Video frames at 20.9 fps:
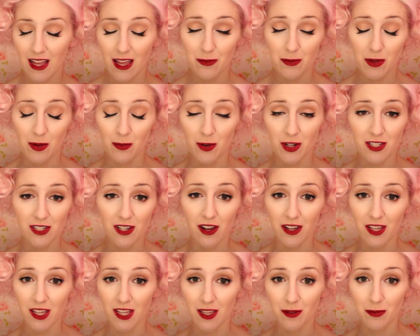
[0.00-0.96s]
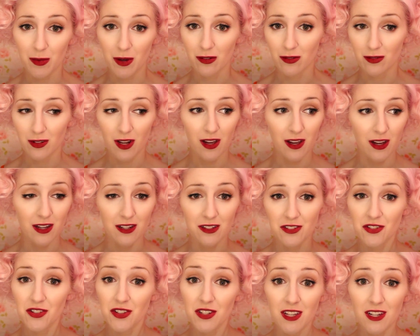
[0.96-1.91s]
we're talking about
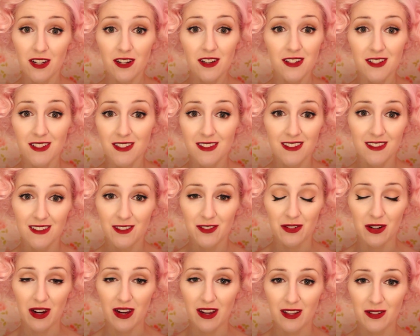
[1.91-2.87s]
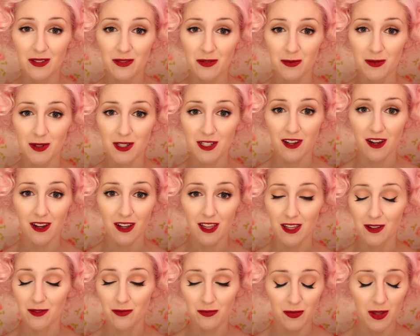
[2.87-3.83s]
100 years, right? When we're
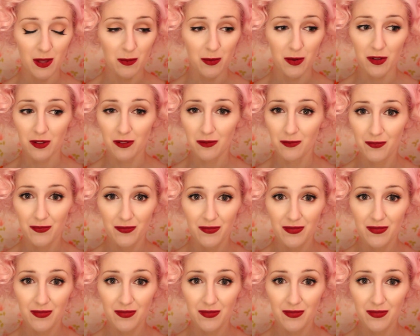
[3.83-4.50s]
talking people